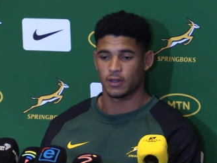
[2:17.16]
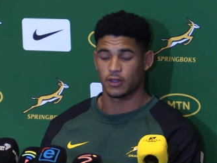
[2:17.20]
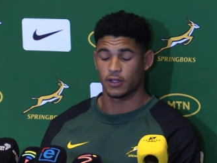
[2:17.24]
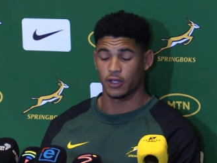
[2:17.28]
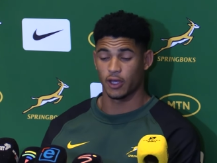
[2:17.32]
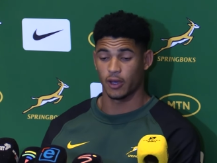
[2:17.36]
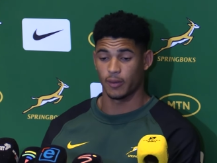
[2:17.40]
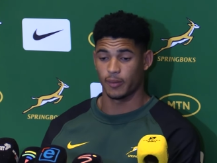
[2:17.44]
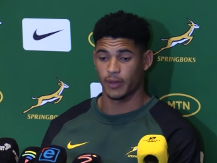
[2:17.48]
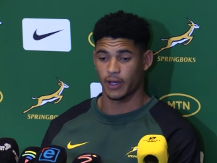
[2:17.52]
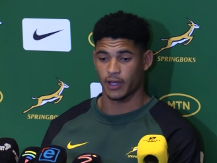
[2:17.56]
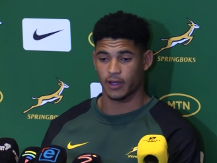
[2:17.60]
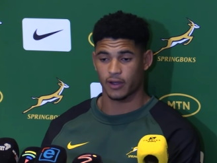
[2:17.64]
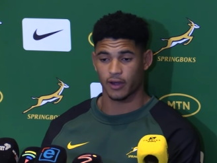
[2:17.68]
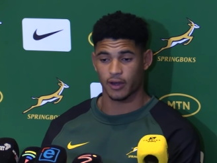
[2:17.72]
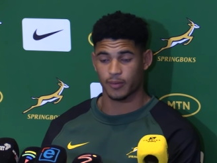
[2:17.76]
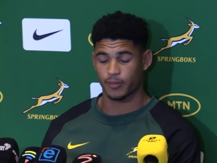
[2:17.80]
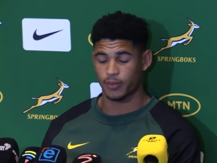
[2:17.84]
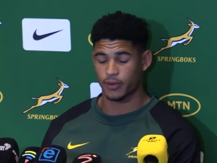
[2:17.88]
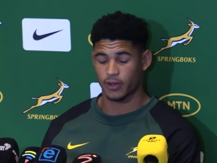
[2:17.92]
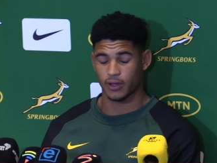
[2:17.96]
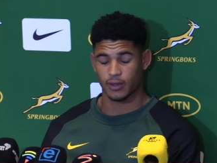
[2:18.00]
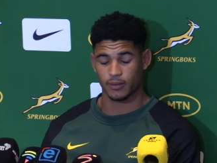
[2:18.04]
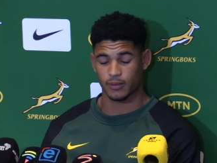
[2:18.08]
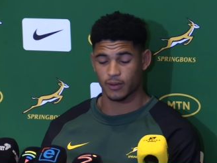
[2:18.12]
Yeah, my
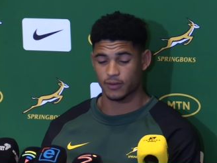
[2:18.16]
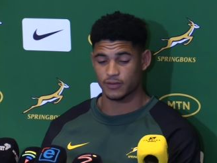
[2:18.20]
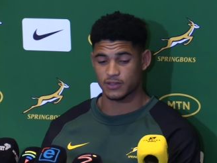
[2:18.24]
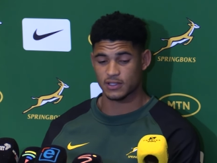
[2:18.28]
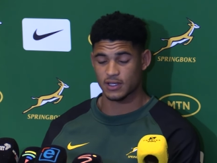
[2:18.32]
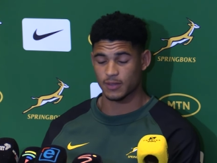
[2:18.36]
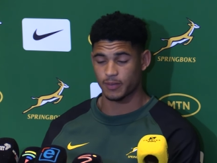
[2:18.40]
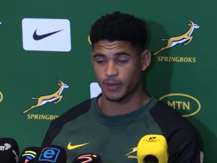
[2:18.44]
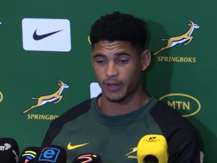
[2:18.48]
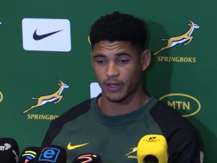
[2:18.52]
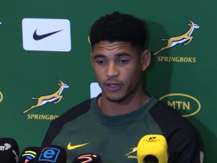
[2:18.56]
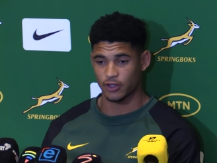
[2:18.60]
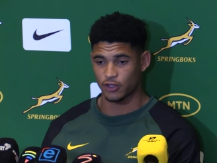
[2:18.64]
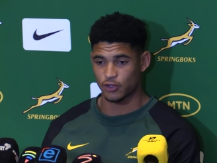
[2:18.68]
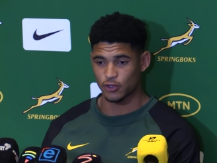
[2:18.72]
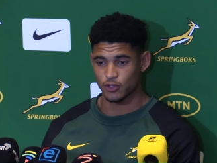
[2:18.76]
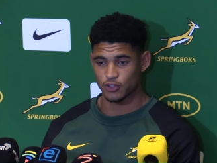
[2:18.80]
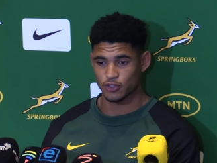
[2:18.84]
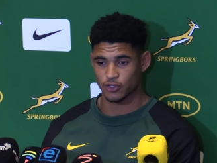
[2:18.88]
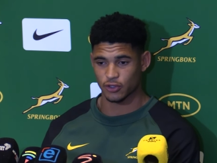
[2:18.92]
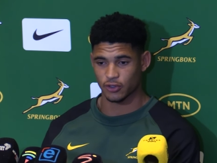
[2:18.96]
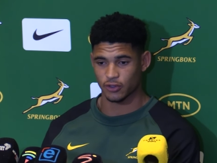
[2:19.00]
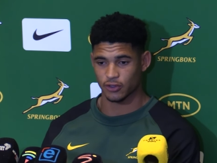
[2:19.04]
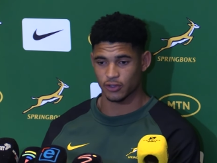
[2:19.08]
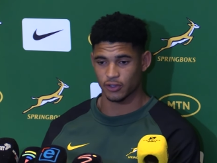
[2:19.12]
grandpa obviously played a
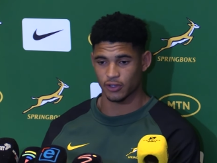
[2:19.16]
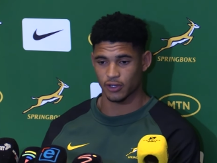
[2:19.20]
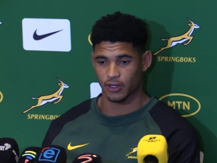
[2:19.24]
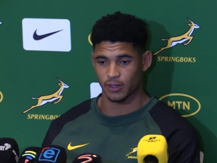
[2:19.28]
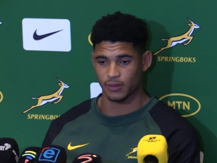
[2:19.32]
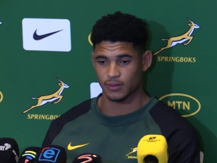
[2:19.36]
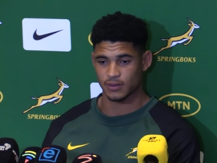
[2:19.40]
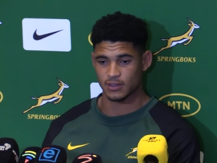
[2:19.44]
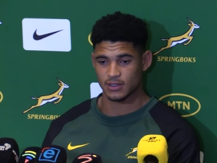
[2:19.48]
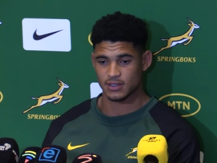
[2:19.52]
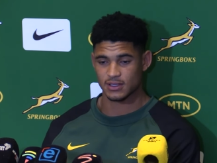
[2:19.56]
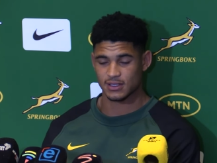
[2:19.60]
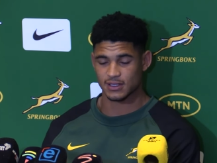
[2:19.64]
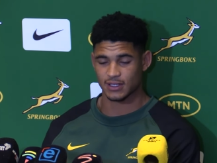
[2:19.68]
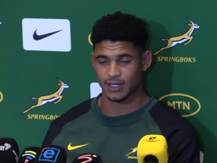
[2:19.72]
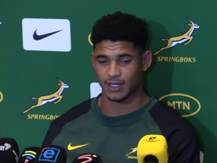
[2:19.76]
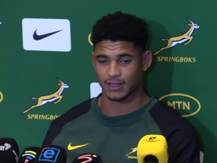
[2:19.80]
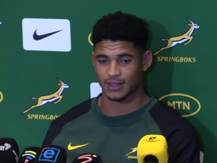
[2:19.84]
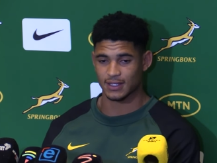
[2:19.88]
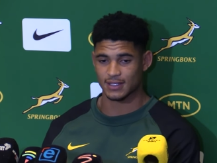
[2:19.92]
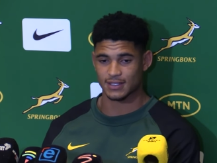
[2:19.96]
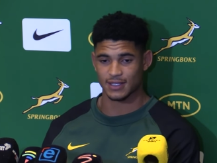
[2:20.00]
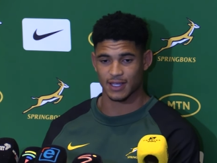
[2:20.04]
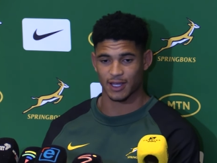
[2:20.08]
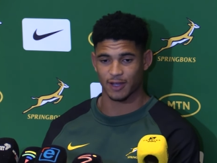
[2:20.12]
huge role. You know, he was at
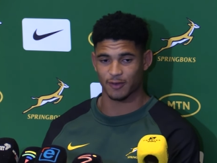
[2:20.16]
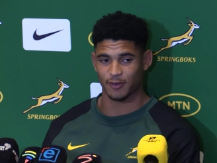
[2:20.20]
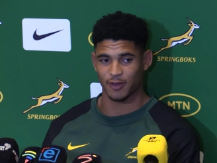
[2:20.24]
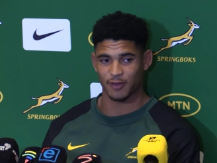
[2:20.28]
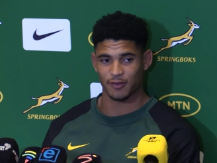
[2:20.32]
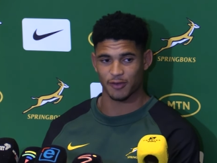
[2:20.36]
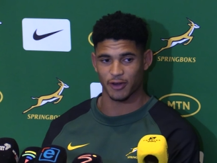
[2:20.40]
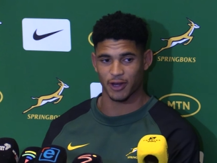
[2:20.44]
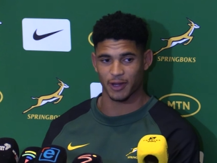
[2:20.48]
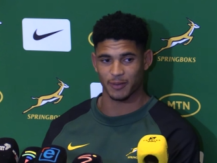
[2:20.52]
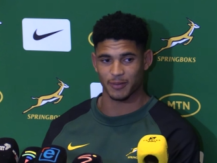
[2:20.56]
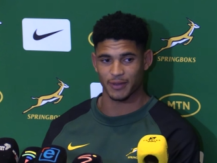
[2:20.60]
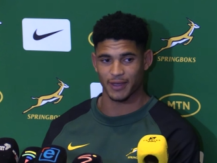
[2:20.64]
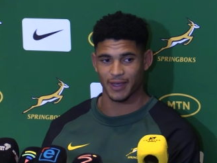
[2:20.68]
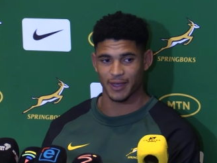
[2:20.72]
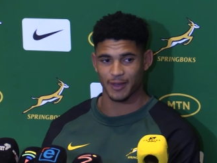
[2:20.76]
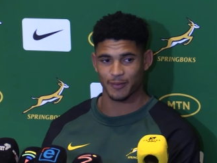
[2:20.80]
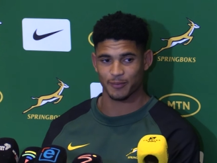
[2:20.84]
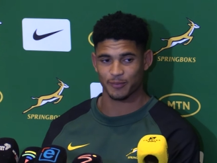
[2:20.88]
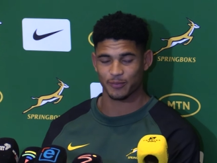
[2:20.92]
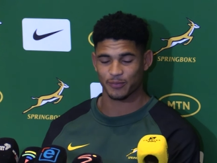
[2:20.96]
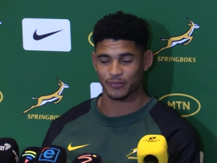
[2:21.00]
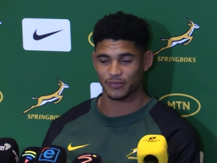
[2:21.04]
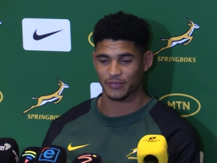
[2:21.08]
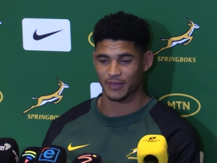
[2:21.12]
the side of every rugby
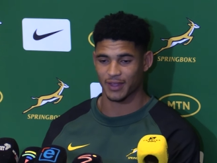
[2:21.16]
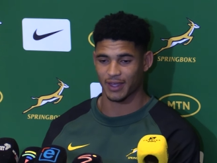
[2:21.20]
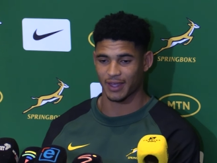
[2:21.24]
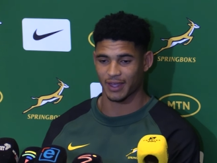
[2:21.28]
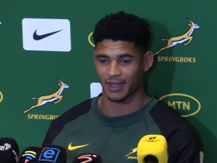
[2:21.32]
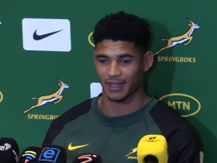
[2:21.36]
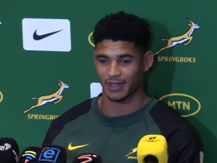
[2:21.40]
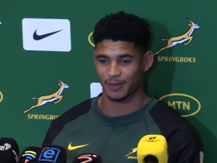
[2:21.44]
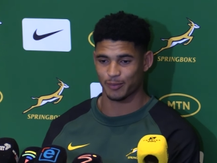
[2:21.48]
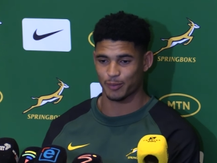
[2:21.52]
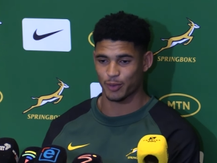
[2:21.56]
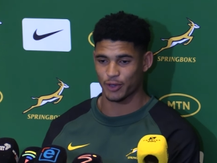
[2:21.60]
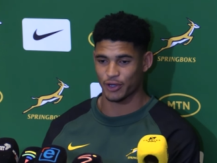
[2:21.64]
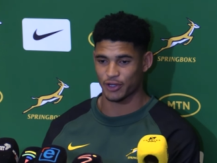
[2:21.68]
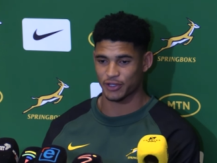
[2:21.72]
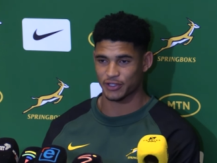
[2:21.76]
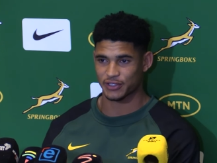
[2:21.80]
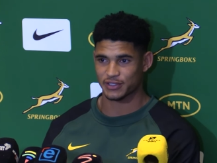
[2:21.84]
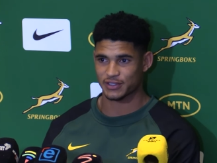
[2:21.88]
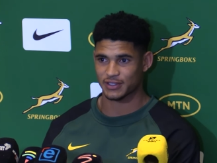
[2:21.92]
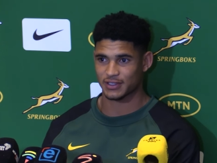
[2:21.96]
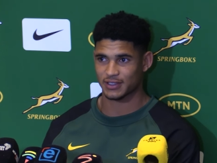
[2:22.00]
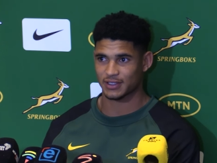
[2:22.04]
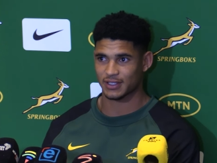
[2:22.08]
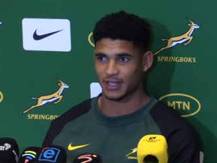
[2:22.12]
game. He
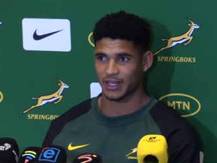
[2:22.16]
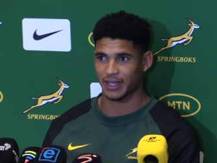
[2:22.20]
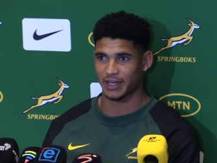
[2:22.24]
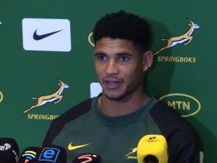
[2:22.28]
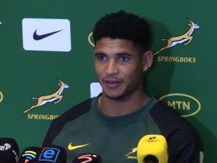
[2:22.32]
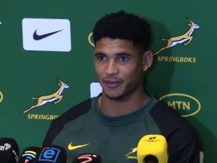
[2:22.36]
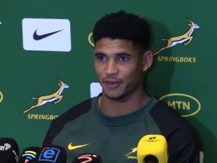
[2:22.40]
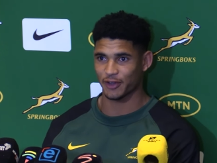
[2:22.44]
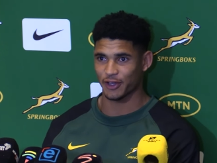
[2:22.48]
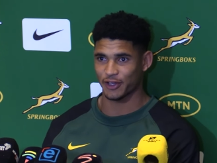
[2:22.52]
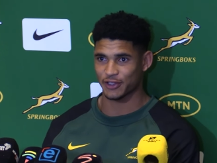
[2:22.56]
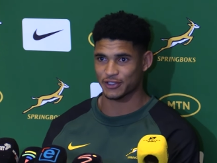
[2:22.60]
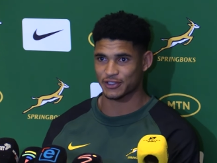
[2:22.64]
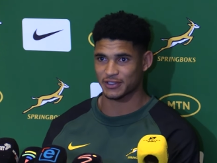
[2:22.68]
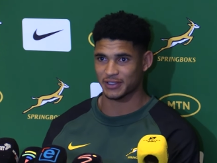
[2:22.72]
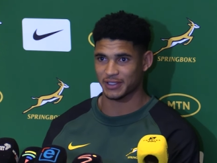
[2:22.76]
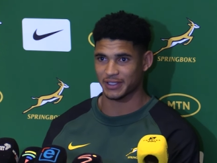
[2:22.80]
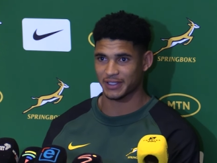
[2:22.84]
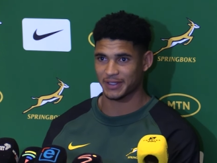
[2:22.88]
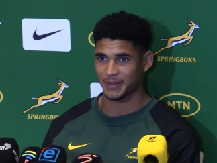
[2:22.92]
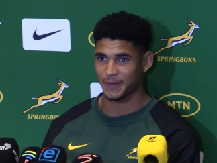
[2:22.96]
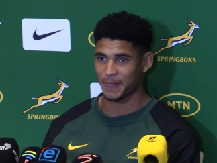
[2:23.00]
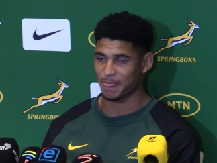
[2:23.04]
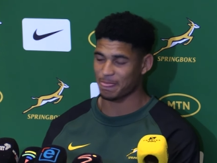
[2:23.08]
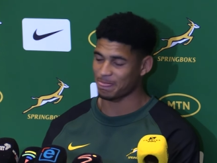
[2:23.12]
passed end of last
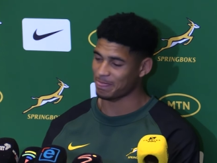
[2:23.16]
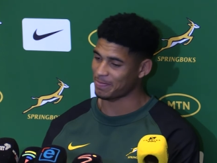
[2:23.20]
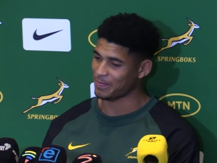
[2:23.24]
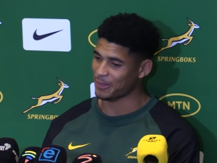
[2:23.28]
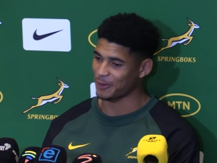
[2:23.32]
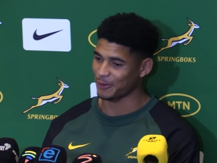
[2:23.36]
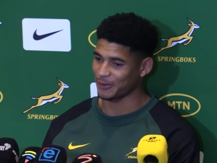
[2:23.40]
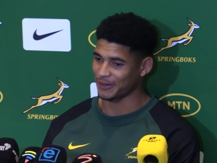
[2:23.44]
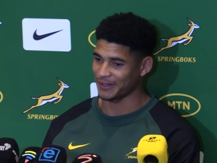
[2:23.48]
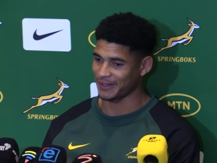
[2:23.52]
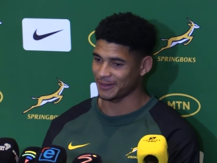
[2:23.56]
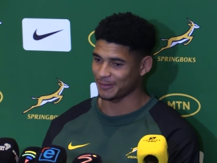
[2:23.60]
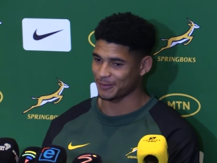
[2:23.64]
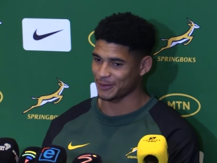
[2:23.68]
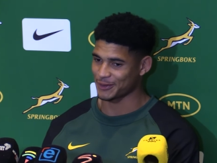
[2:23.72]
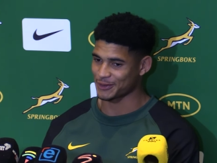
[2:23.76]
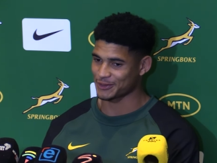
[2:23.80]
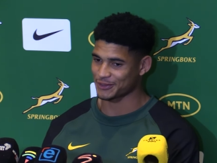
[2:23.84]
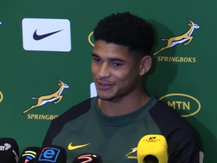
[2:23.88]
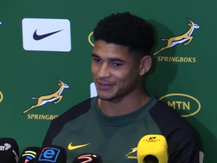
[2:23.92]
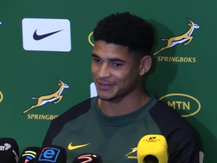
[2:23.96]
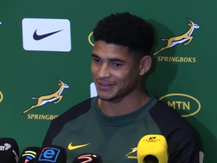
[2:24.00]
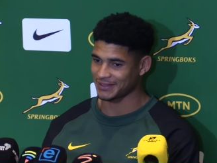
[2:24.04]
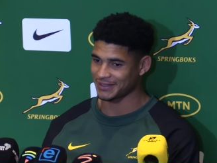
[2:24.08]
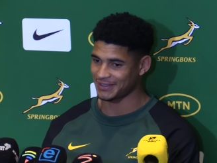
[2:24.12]
year. Don't want to get
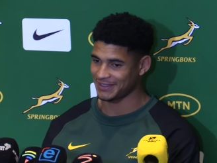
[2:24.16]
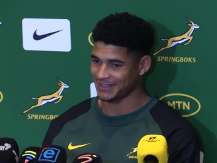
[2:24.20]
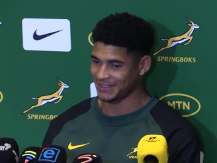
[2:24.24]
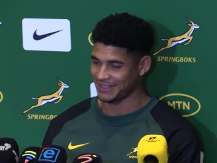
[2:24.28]
emotional.